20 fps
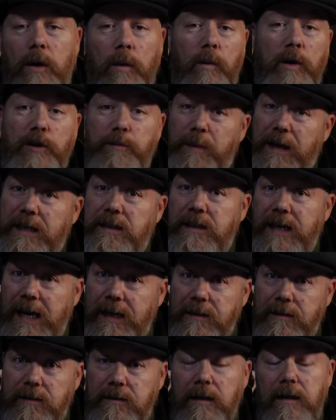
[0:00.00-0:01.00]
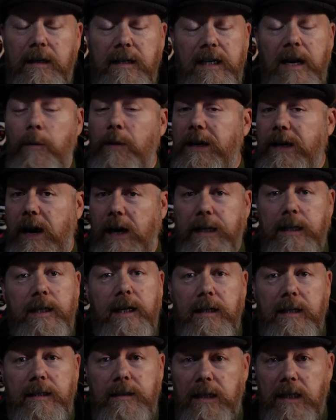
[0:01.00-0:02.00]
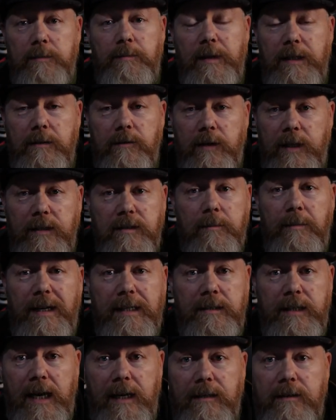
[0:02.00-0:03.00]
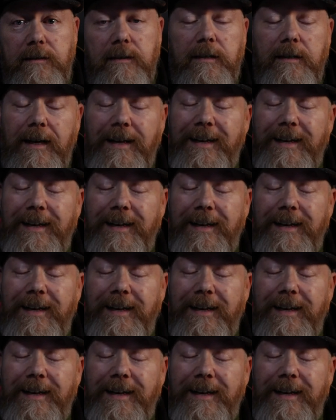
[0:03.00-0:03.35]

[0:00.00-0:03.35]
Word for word: which made sense. Now and again, he, th he says things that make sense.